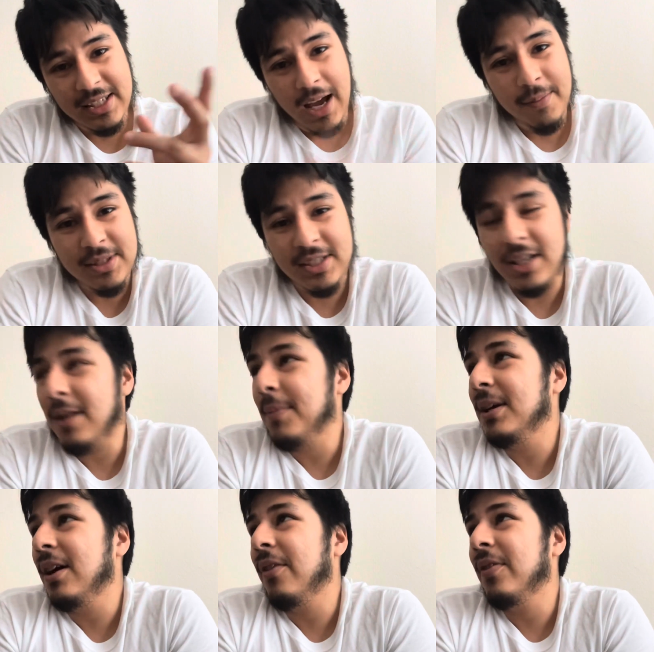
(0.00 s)
time it's gonna
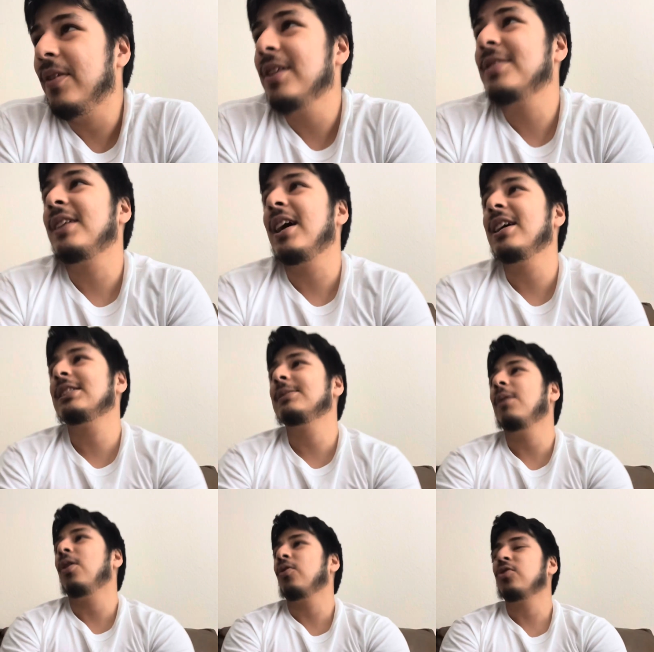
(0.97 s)
be on this S
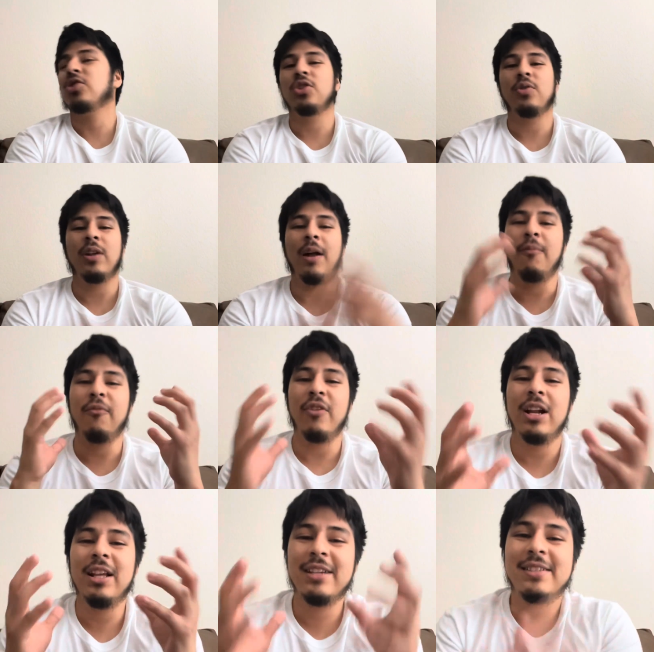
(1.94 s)
model shoe, and I'm
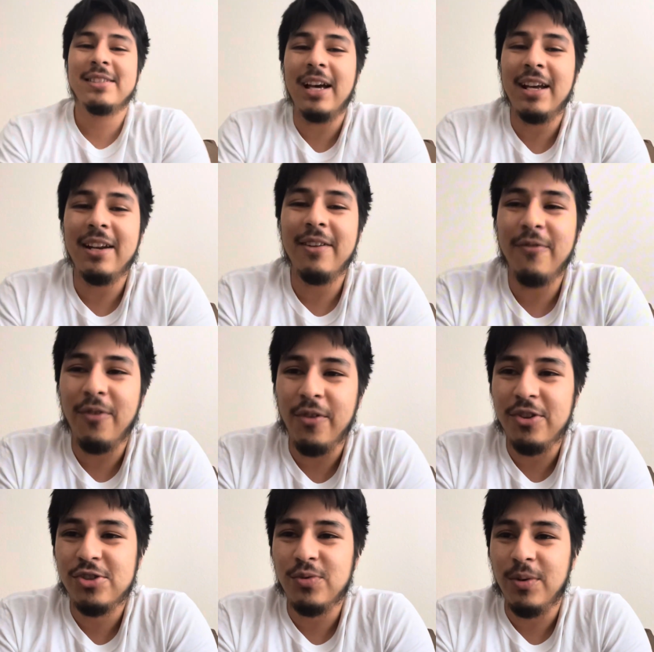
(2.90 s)
really excited for
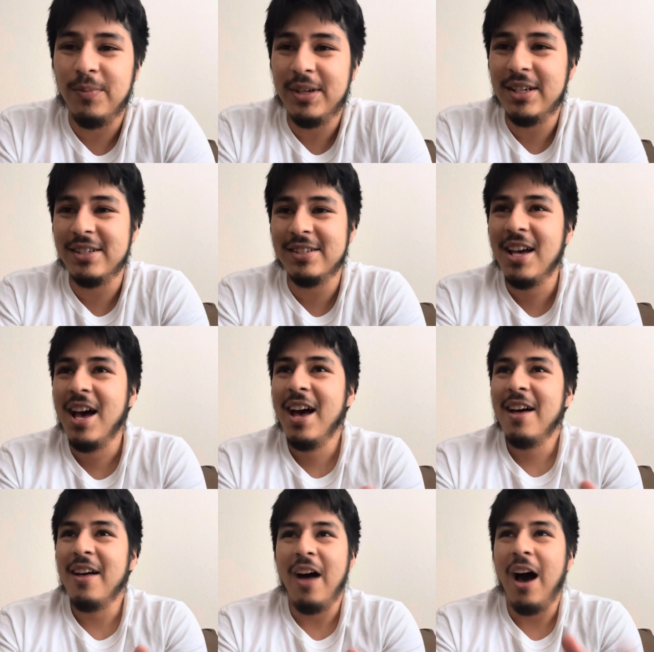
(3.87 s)
this one because
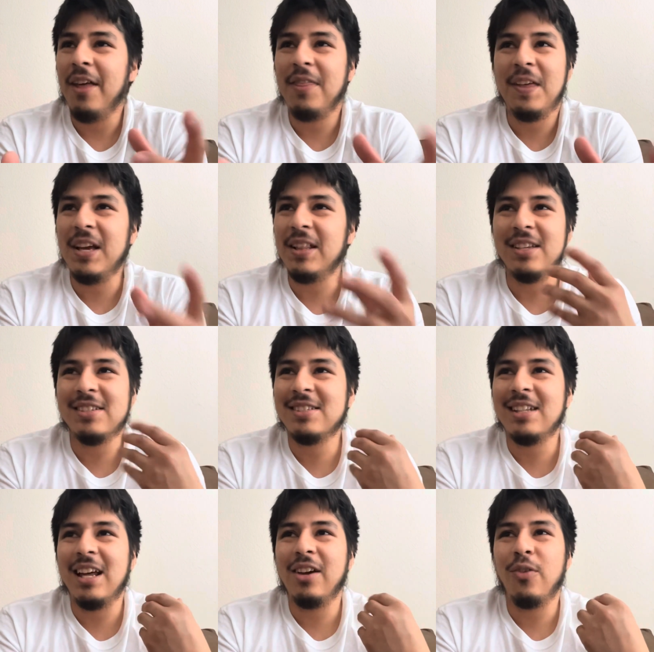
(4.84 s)
I think this
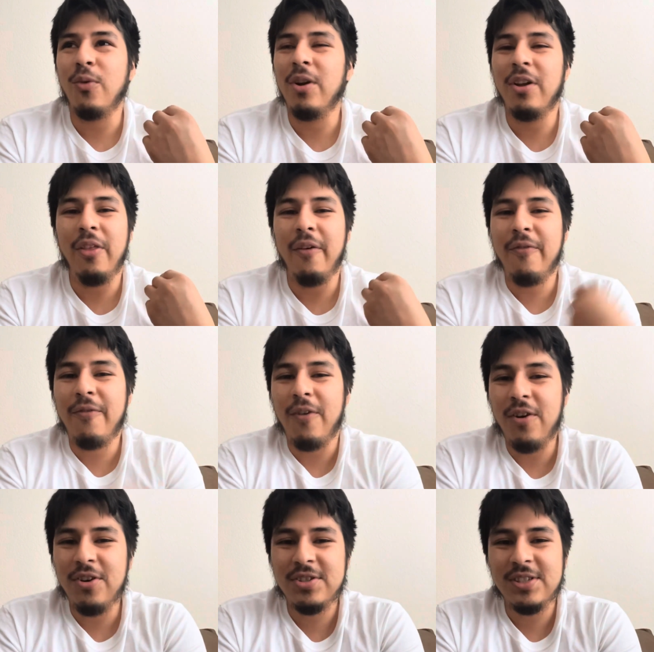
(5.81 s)
is like one of the
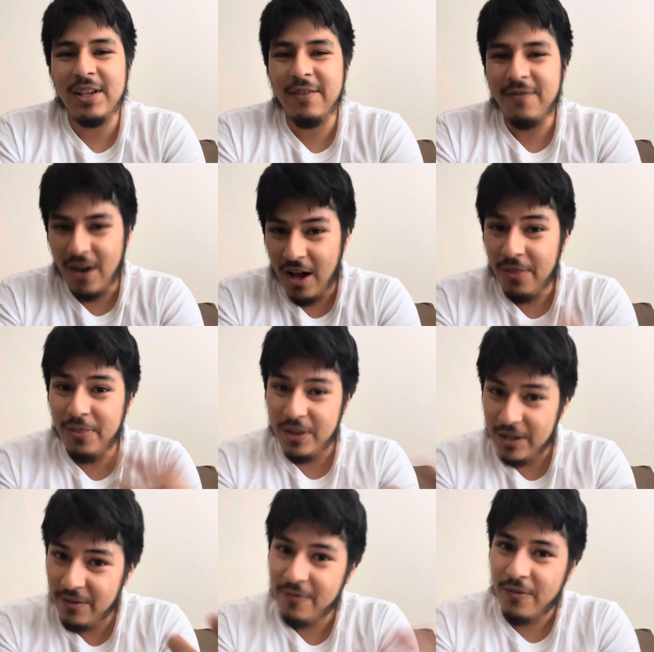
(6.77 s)
first, if not
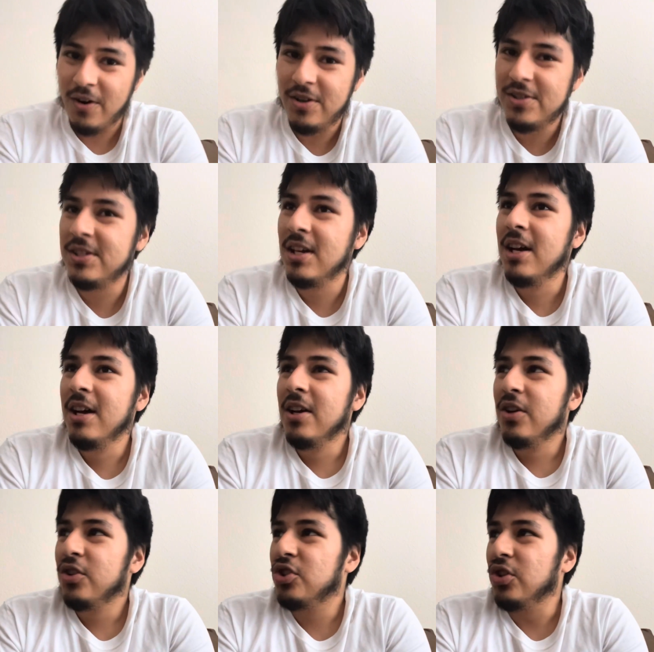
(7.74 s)
the first,
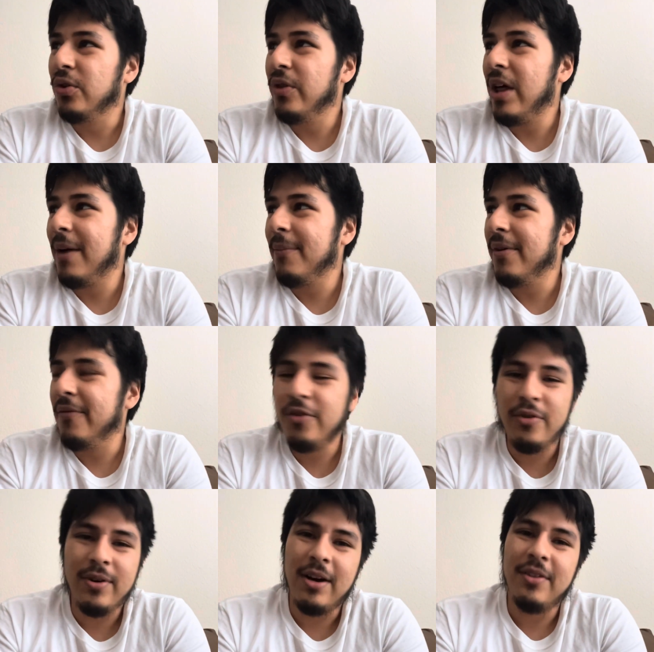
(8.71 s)
shoe that I'm
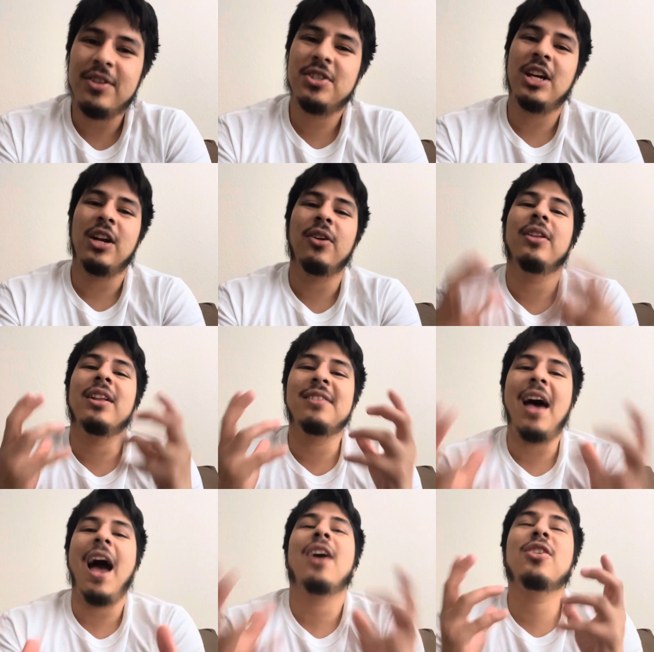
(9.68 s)
reviewing on this channel that's
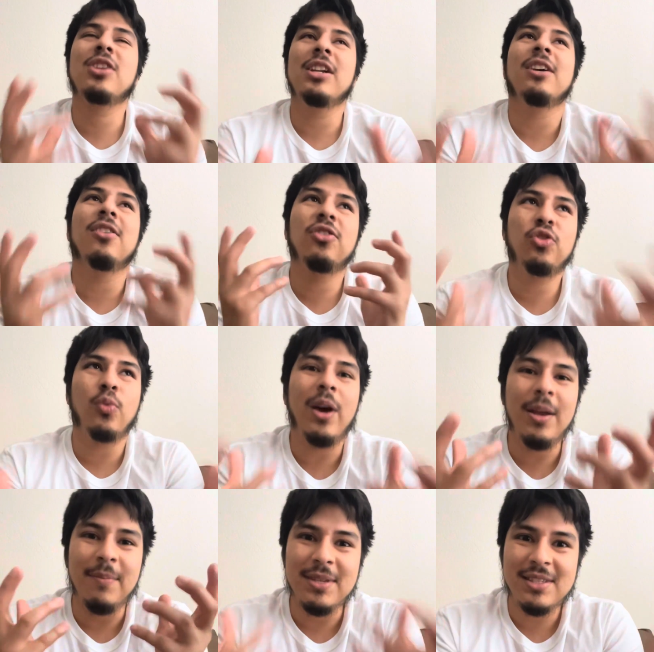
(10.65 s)
actually a
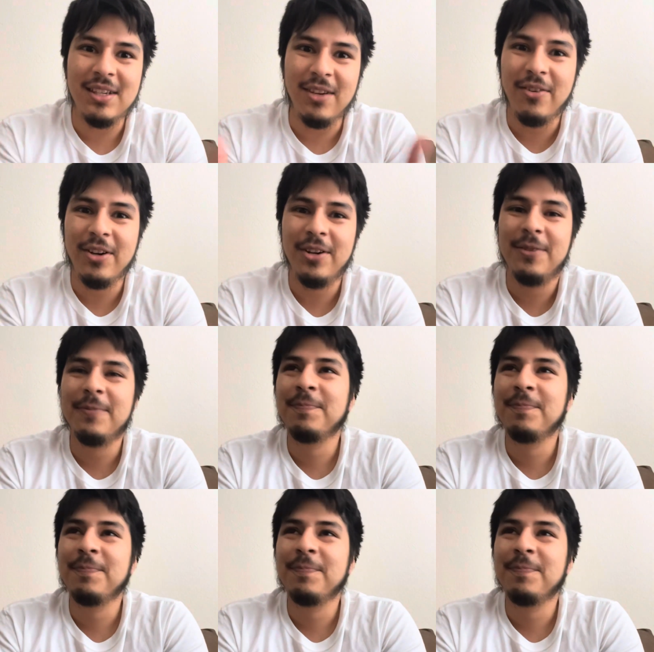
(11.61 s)
suede material.